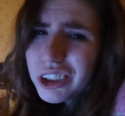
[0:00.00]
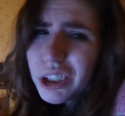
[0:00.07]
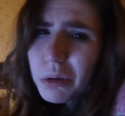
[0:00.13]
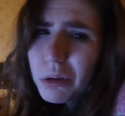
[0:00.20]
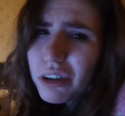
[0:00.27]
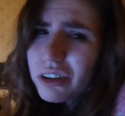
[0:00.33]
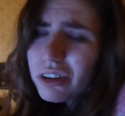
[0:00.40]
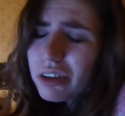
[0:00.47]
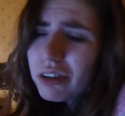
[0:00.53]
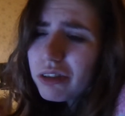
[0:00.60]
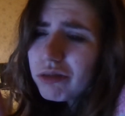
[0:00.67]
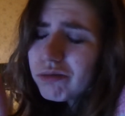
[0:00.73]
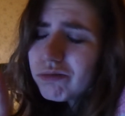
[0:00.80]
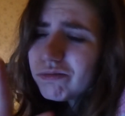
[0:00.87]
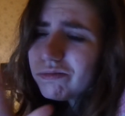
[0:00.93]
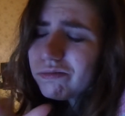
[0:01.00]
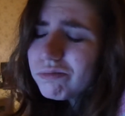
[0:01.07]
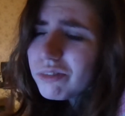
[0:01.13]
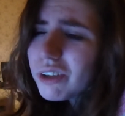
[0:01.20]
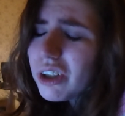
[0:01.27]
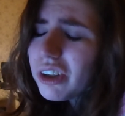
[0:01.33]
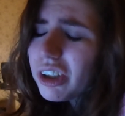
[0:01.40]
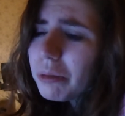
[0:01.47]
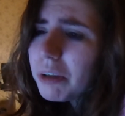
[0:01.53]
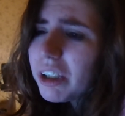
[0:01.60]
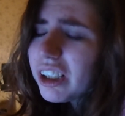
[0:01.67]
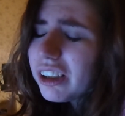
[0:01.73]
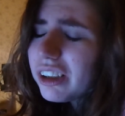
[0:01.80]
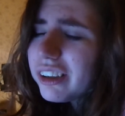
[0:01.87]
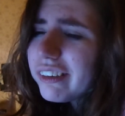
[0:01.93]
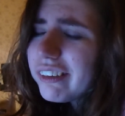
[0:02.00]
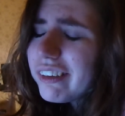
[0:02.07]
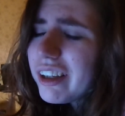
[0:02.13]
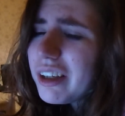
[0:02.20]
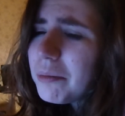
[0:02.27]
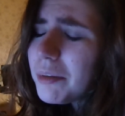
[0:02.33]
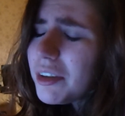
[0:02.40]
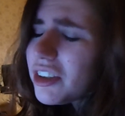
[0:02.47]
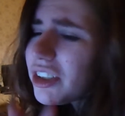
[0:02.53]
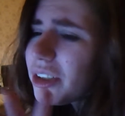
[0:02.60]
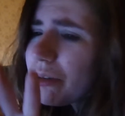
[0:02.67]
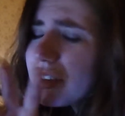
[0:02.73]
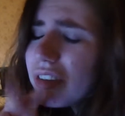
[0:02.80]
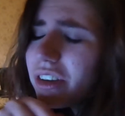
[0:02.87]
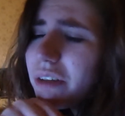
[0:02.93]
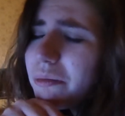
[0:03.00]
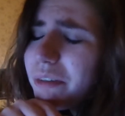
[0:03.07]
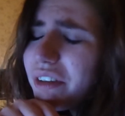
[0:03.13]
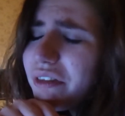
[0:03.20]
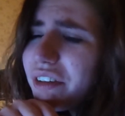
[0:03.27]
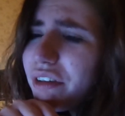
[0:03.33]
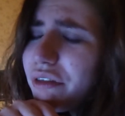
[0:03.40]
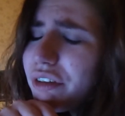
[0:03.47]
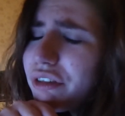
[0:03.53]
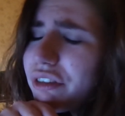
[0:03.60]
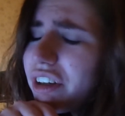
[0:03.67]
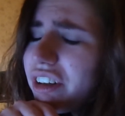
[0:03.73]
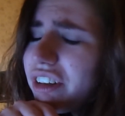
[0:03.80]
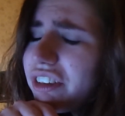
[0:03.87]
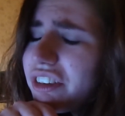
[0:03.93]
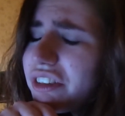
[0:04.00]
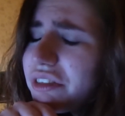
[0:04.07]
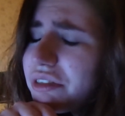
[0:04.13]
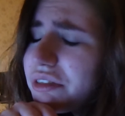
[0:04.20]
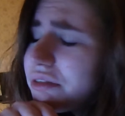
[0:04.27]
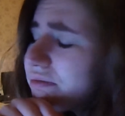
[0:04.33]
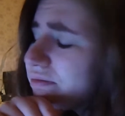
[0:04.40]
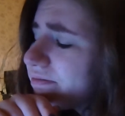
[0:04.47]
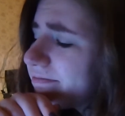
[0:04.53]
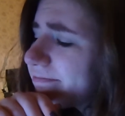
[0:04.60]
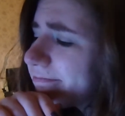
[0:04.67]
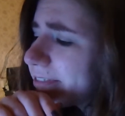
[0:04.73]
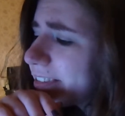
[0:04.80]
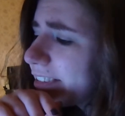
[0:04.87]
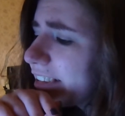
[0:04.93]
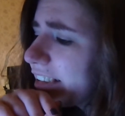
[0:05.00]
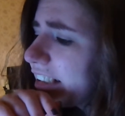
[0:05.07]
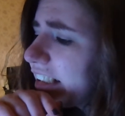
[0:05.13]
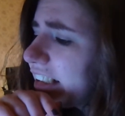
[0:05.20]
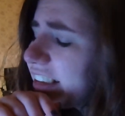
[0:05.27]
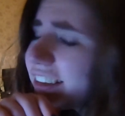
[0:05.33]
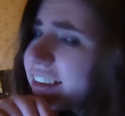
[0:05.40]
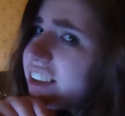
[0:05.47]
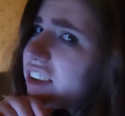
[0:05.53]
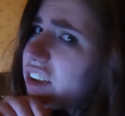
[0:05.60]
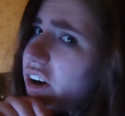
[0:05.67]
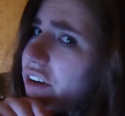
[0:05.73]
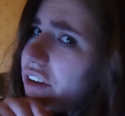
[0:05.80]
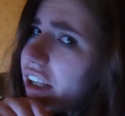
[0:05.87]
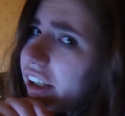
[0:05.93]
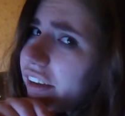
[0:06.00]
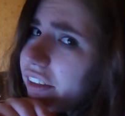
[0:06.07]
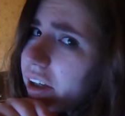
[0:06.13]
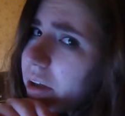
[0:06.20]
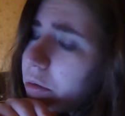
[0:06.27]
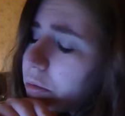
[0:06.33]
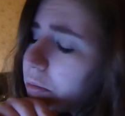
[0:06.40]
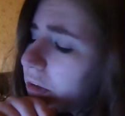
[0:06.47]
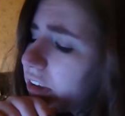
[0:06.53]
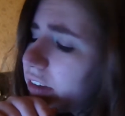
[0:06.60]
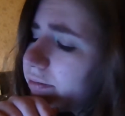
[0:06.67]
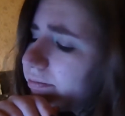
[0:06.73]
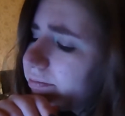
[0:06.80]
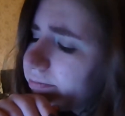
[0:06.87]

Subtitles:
She wasn't, not to speak ill of the dead, but she was not my favourite relative. Did not like that woman.